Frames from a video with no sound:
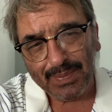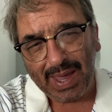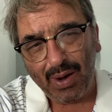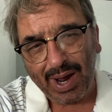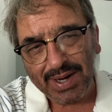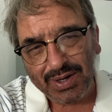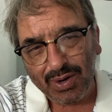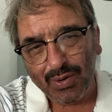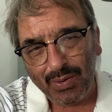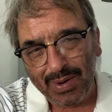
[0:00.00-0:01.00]
Now, I
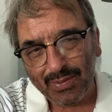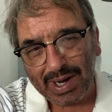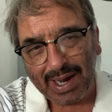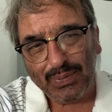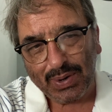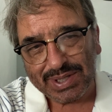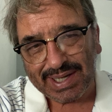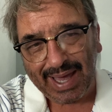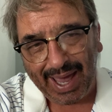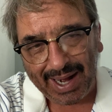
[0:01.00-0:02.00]
knew when I
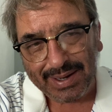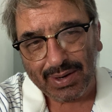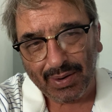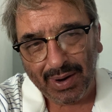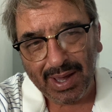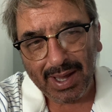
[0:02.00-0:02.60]
first got here,